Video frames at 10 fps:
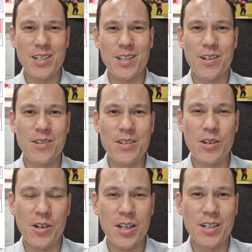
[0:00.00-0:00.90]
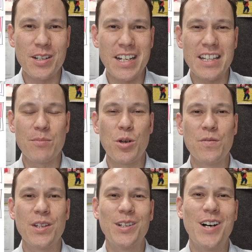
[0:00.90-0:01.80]
so you're not going to get them
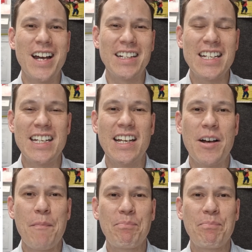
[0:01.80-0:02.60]
over the line here.